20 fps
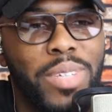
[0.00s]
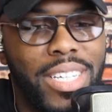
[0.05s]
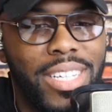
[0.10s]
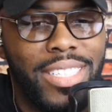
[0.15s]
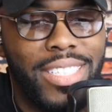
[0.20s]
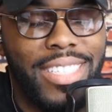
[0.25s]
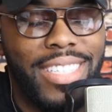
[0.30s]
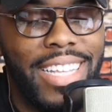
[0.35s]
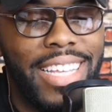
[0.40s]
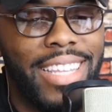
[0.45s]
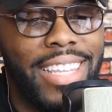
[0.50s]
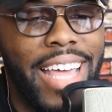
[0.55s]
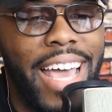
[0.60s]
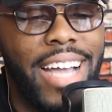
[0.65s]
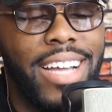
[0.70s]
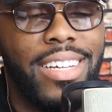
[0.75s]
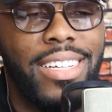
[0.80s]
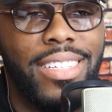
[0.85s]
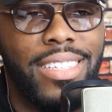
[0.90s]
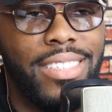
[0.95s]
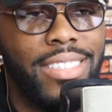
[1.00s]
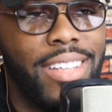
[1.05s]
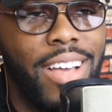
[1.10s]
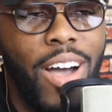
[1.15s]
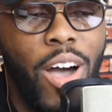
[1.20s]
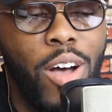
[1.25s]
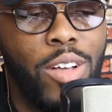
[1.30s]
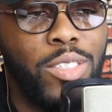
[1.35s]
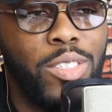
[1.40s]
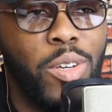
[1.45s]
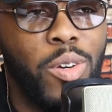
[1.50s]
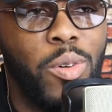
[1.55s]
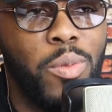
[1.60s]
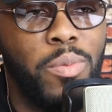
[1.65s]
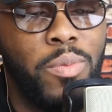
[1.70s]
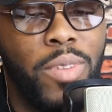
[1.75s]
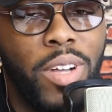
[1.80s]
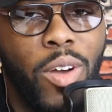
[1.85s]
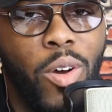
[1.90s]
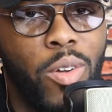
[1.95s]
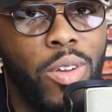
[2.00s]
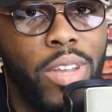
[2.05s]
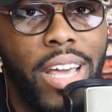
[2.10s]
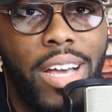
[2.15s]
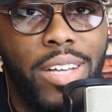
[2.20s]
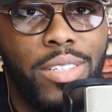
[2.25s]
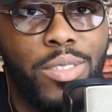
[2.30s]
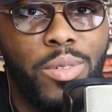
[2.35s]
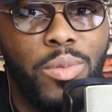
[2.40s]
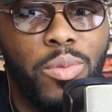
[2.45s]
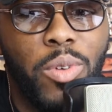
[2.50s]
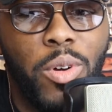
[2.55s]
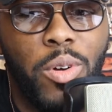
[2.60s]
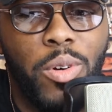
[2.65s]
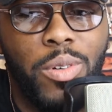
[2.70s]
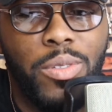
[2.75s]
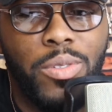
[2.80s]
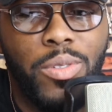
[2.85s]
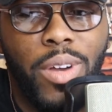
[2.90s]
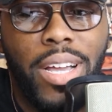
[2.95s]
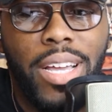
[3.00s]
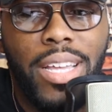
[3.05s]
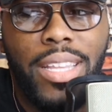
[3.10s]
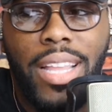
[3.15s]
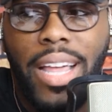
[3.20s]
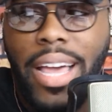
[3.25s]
because that can also go down some roads, right?